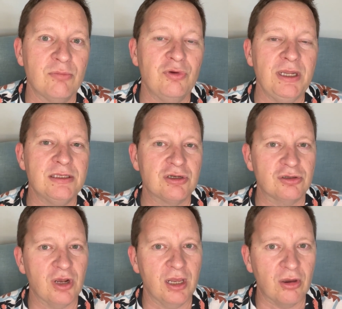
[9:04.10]
really
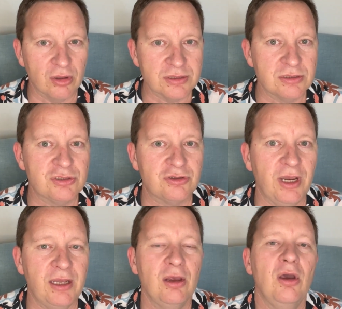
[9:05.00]
trying to
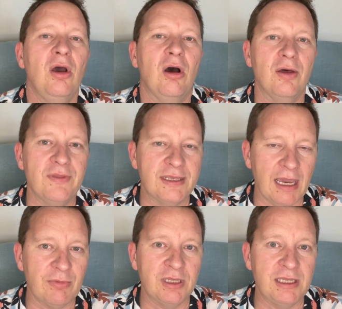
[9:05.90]
concentrate on the
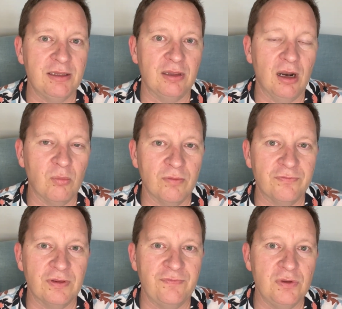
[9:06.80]
camera kit that I want for
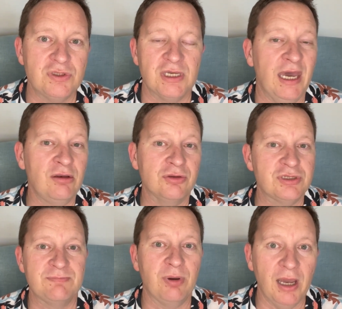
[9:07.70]
the future and not
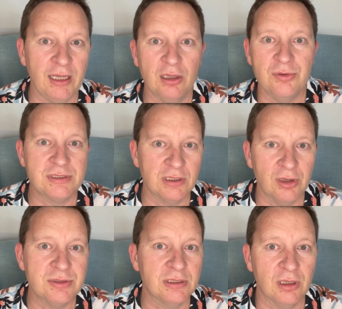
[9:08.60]
just buy loads and
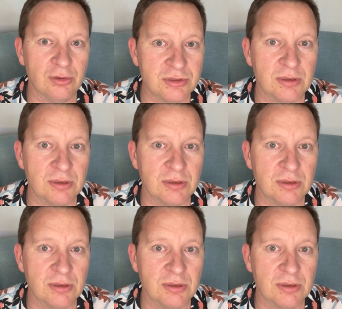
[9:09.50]
loads and loads